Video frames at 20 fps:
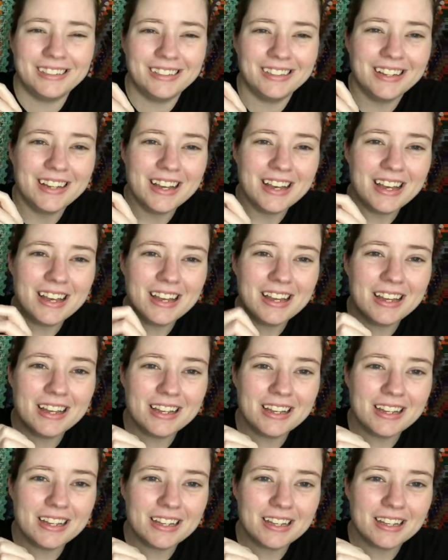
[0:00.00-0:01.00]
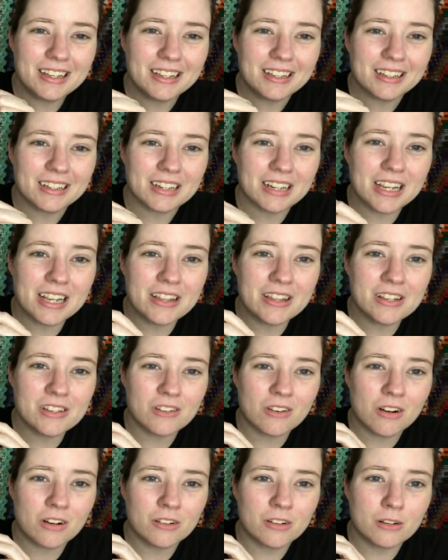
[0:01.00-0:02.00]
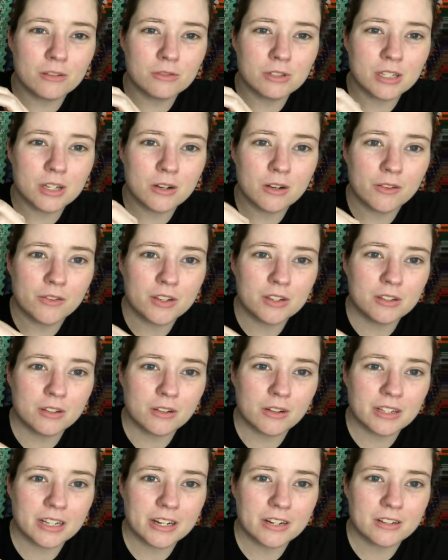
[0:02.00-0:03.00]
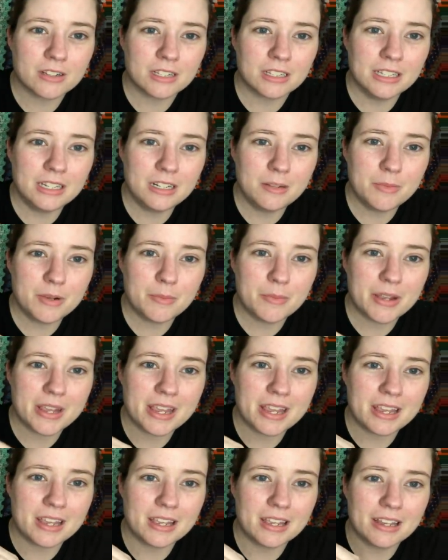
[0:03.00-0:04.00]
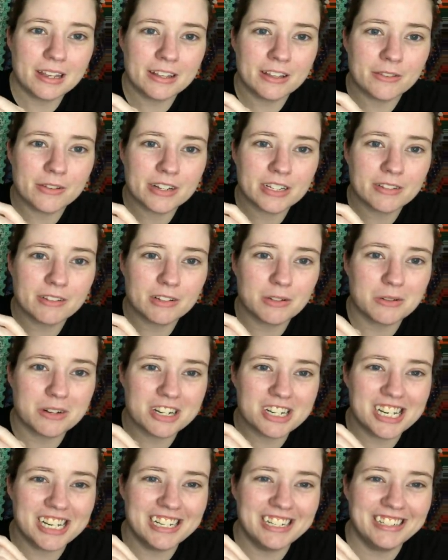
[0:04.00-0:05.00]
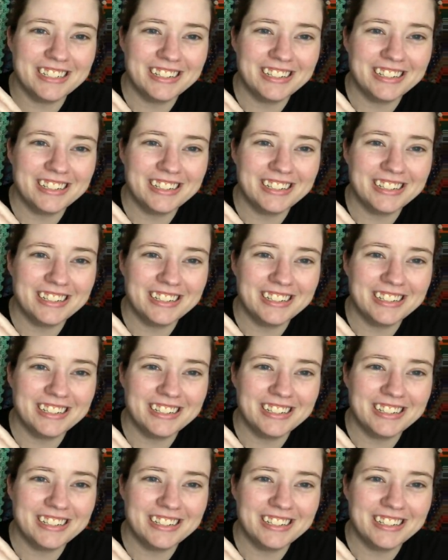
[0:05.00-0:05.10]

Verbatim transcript: and again, these are all no, so if you look at there, there's a little bit of pink, and the rest of it's orange.